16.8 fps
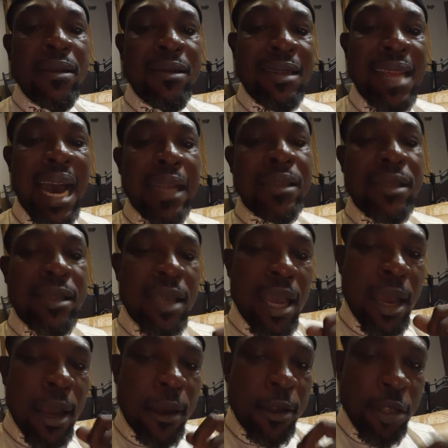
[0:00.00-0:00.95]
that
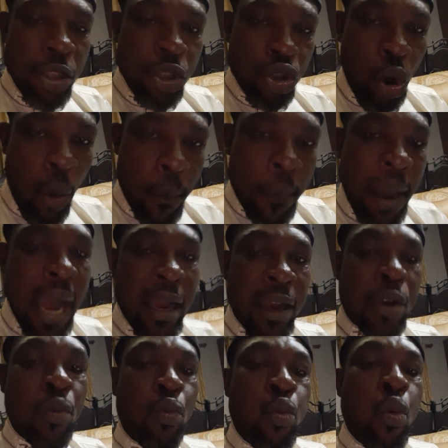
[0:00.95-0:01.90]
your
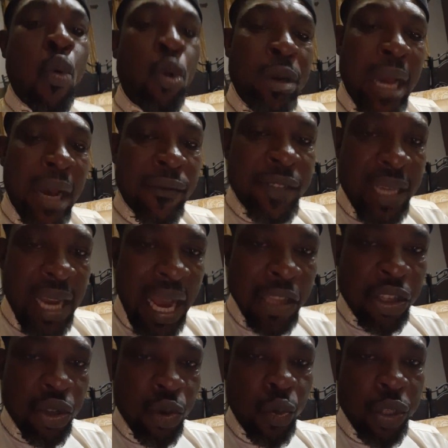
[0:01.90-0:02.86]
bank would have
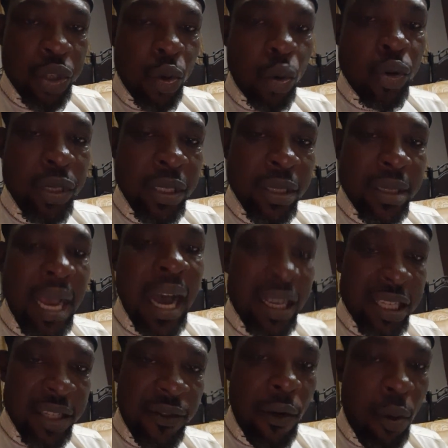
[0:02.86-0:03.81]
charged you withholding
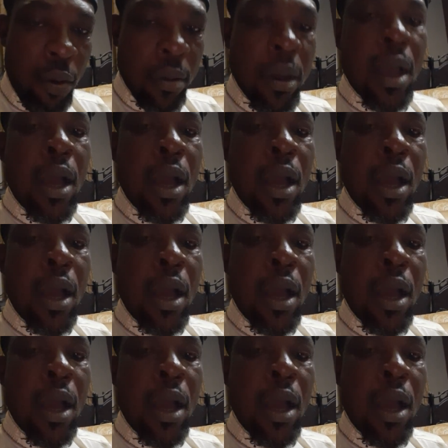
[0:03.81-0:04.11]
tax for.